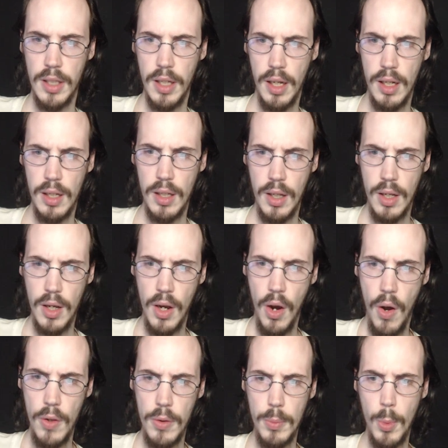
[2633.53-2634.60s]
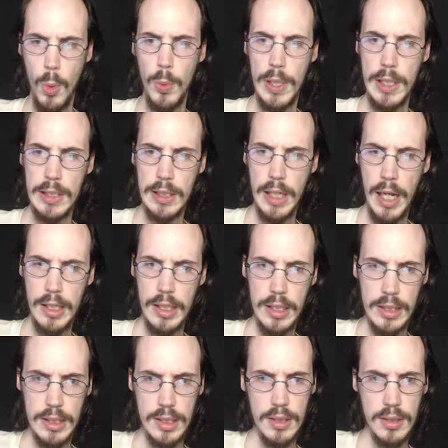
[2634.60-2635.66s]
Okay. All the more reason to end
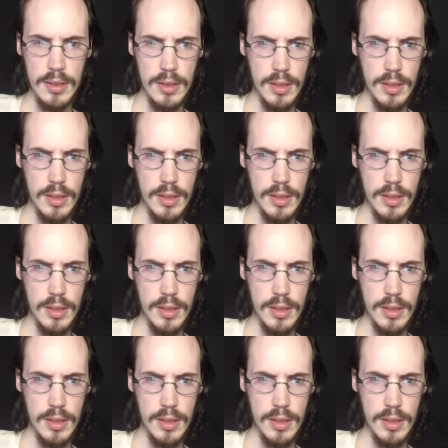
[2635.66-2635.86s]
this.